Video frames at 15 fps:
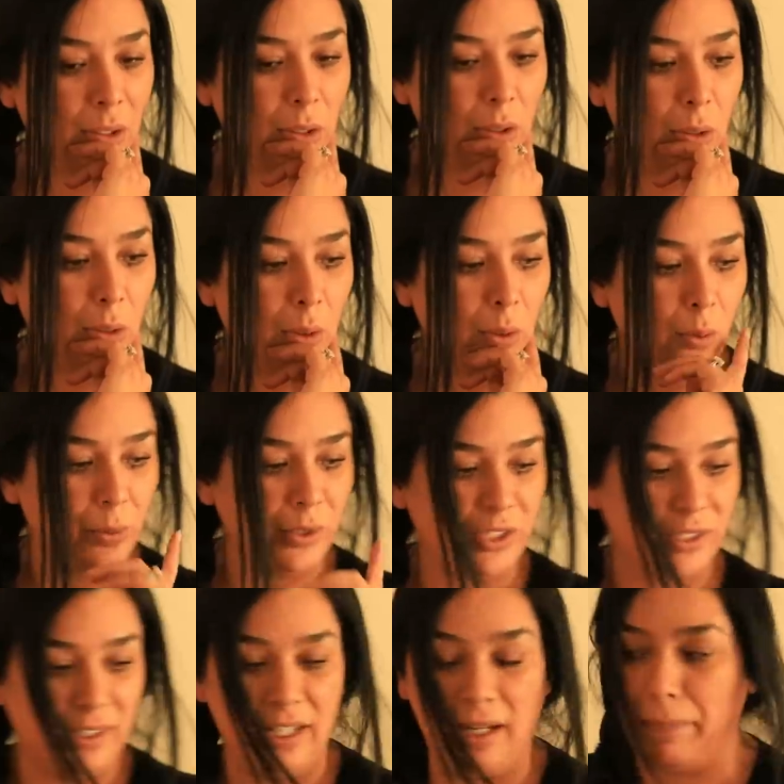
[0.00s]
So, so I'm
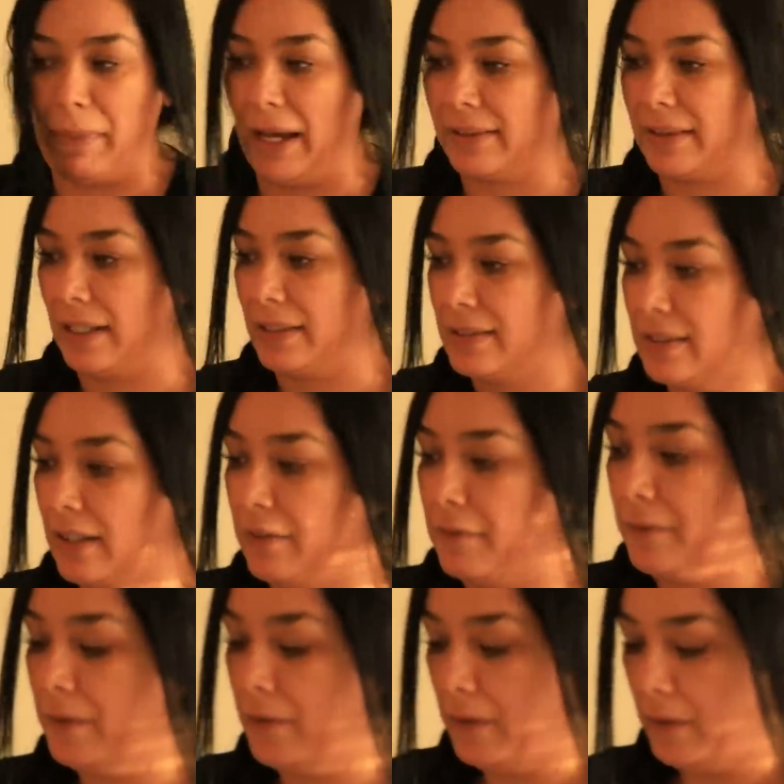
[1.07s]
pretty much good, so you stuff. don't have to